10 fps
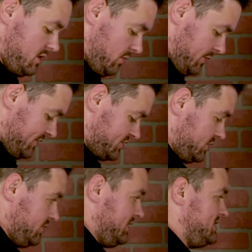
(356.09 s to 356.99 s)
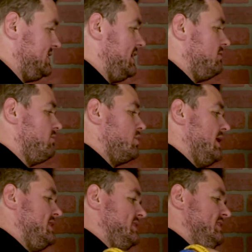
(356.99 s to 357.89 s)
Moment of truth. Let's see how
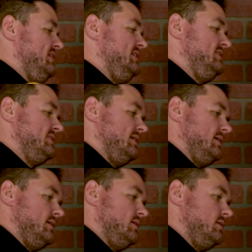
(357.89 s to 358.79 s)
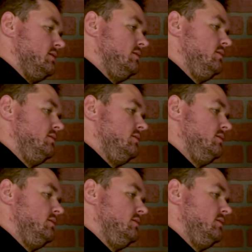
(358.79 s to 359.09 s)
bright these are.